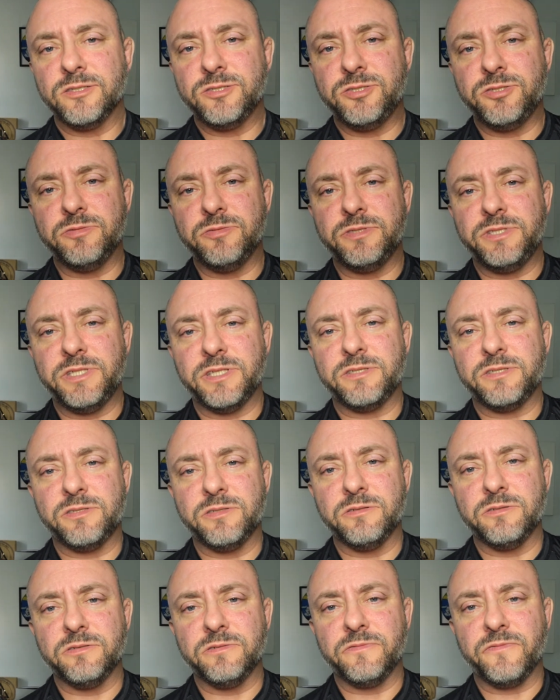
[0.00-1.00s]

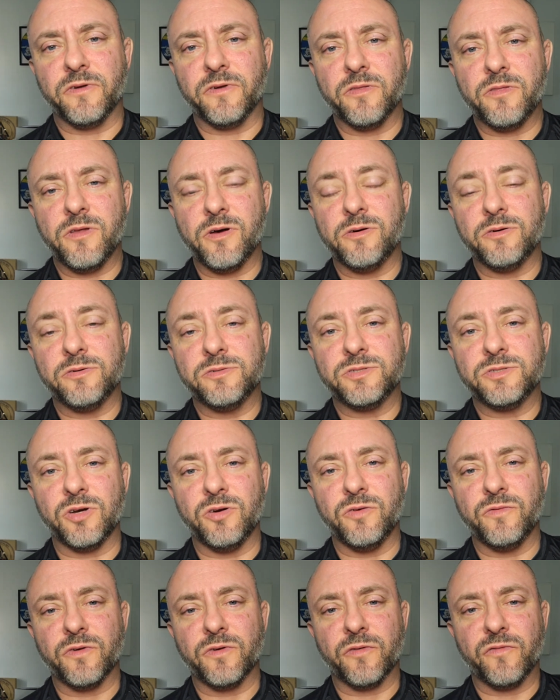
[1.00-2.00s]
Jiu-Jitsu for those
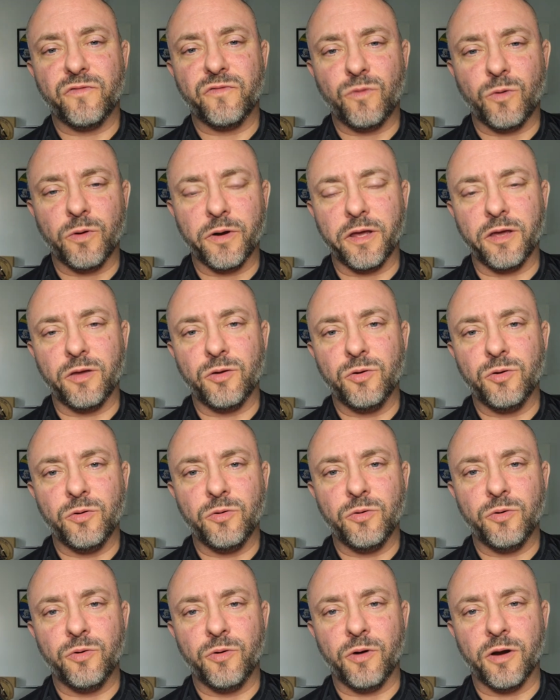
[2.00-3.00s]
over 40
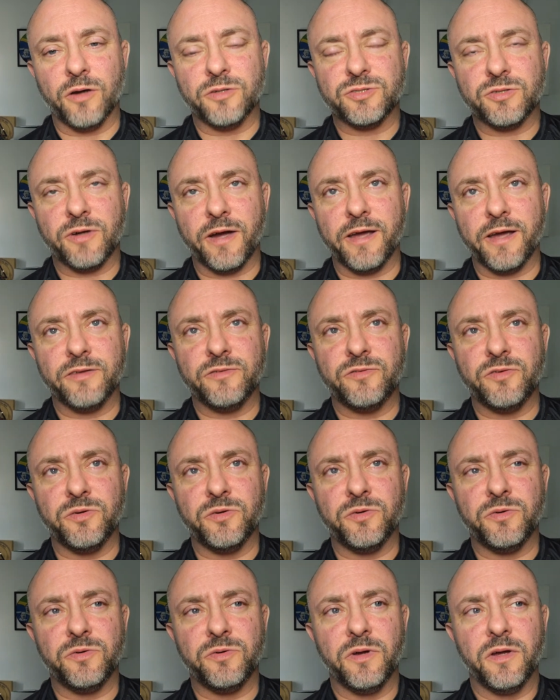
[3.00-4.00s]
who are trying
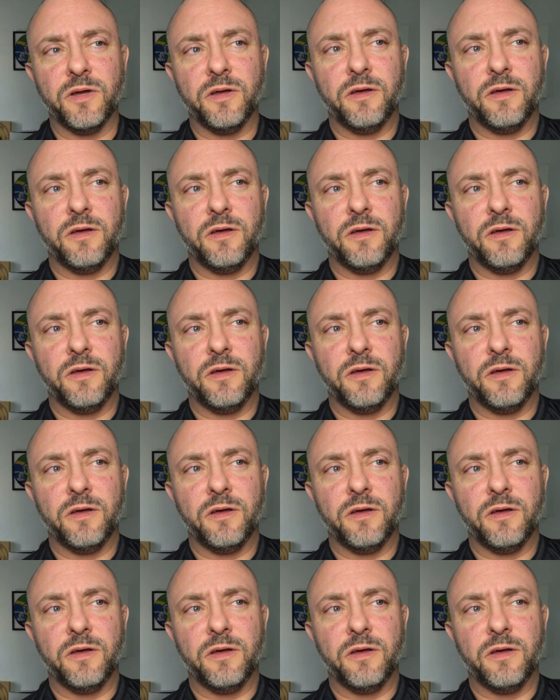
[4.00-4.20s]
to